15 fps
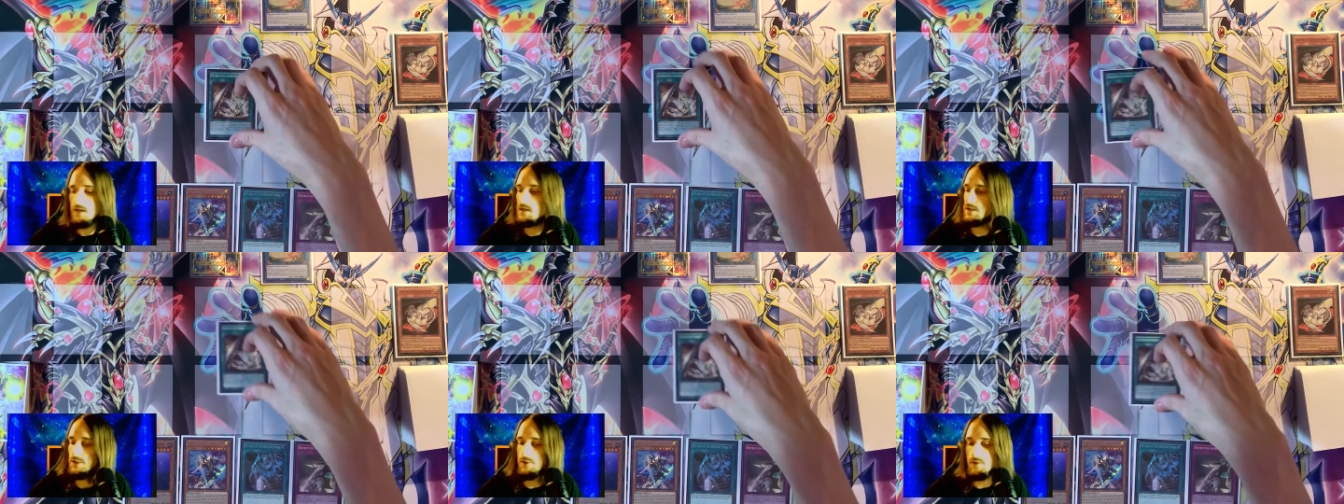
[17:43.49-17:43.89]

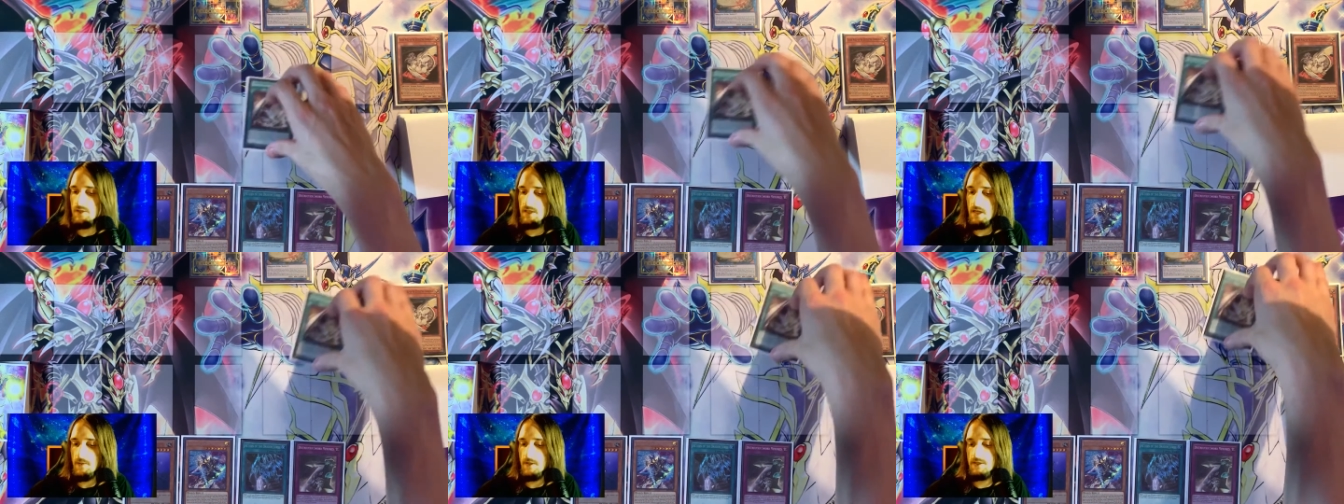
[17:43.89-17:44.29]
So you
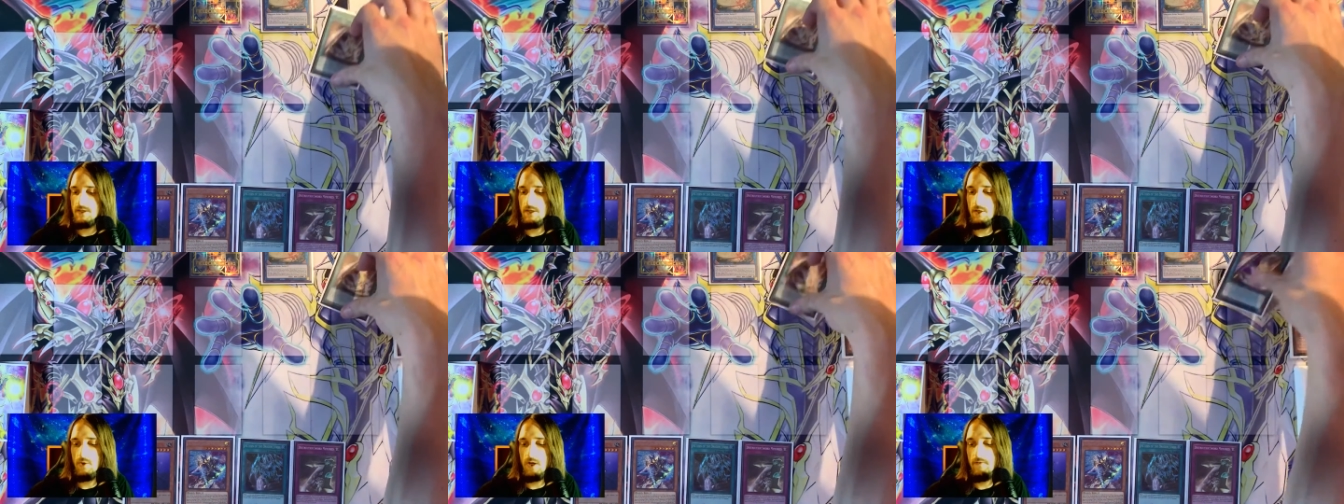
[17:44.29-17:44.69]
send this
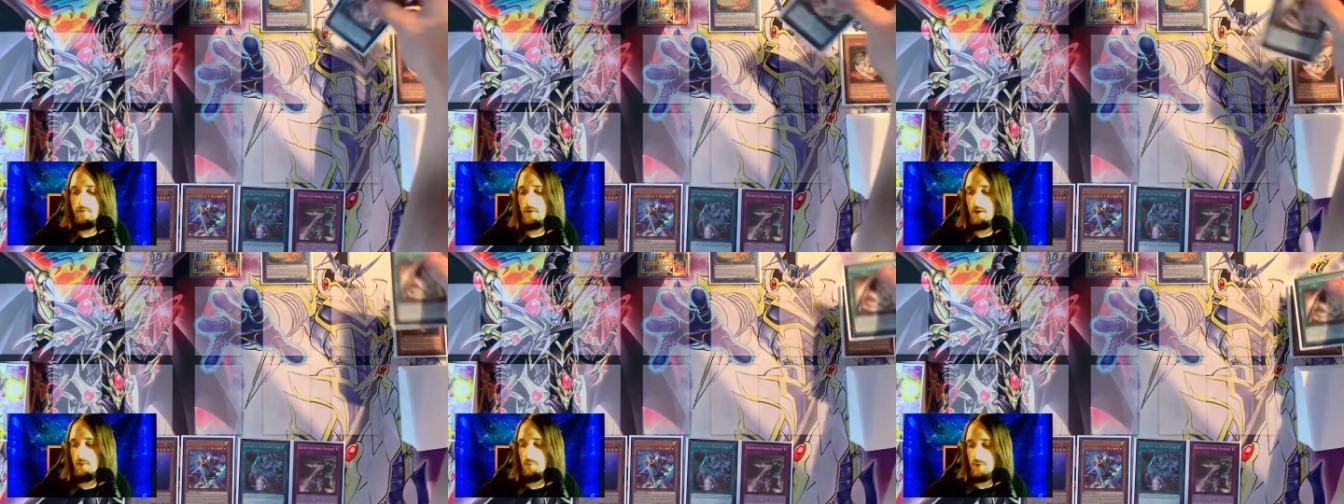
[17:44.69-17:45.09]
to
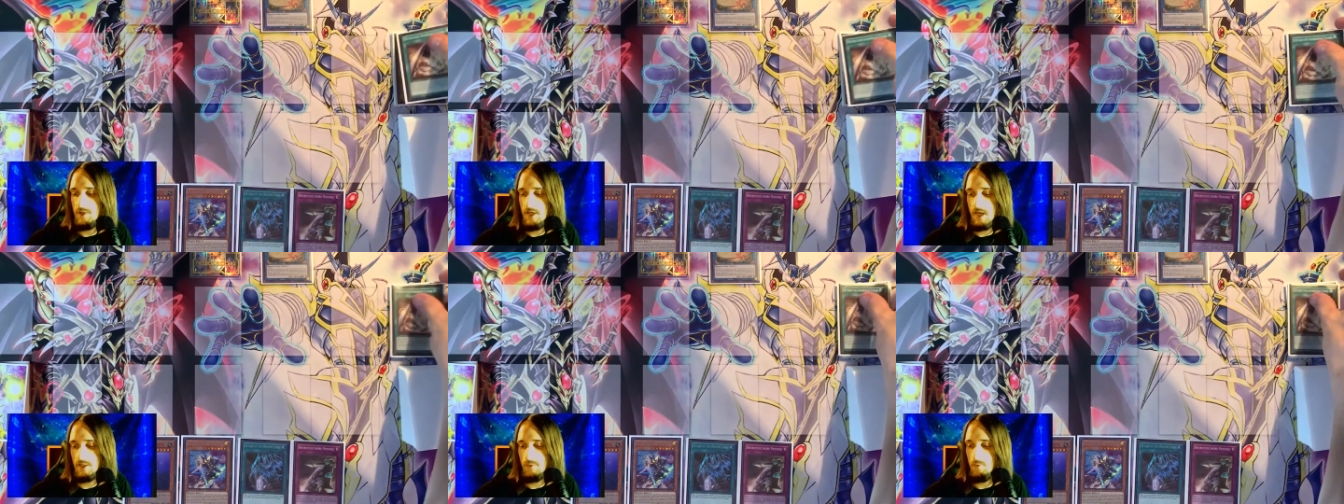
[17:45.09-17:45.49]
Graveyard,
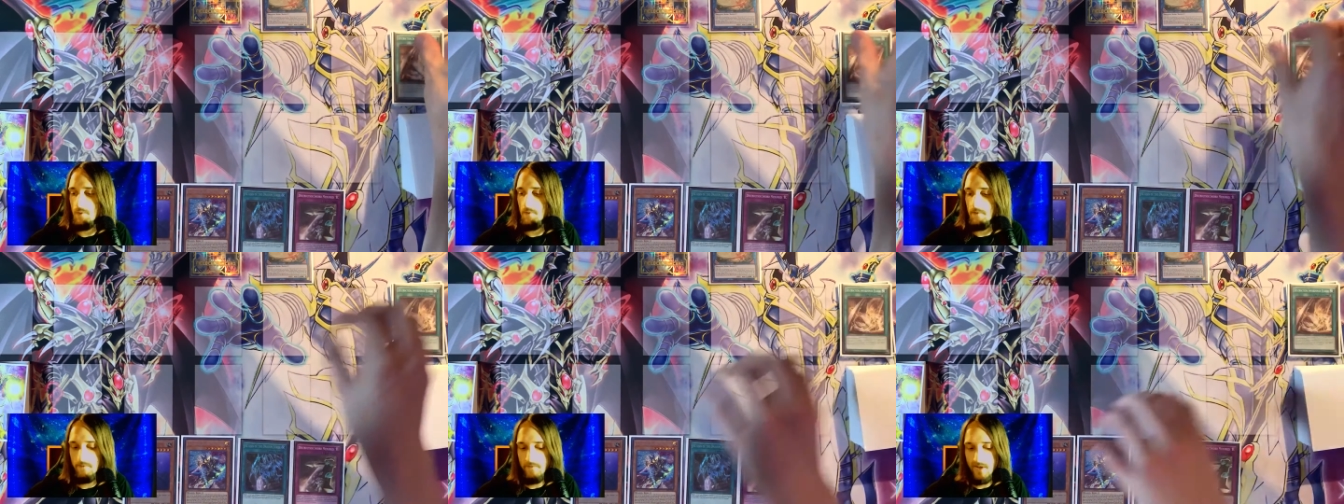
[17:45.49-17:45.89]
Protector Whelp
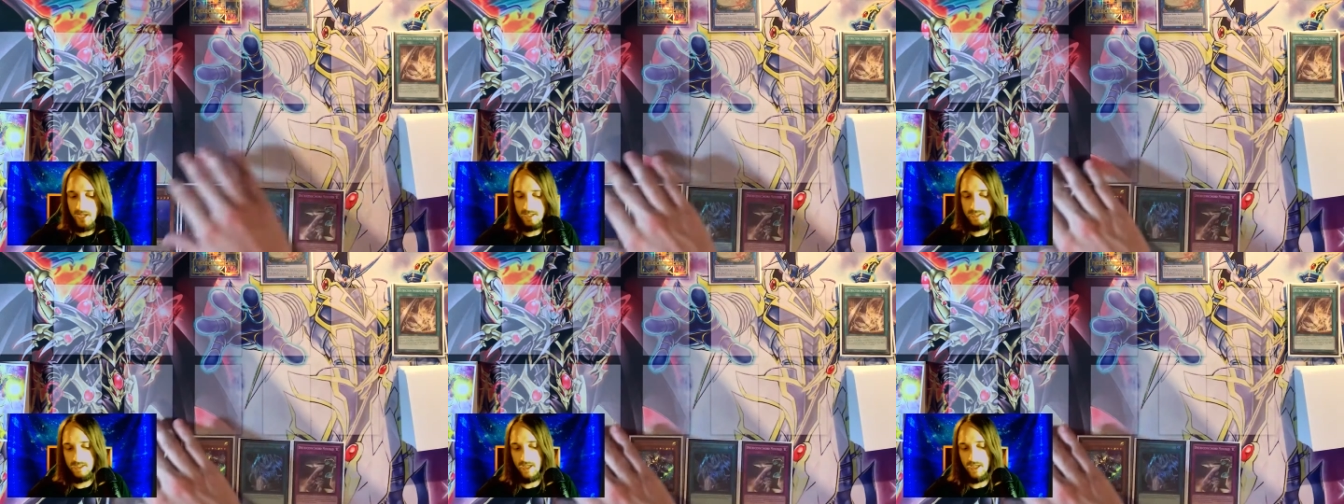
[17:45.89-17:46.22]
effect,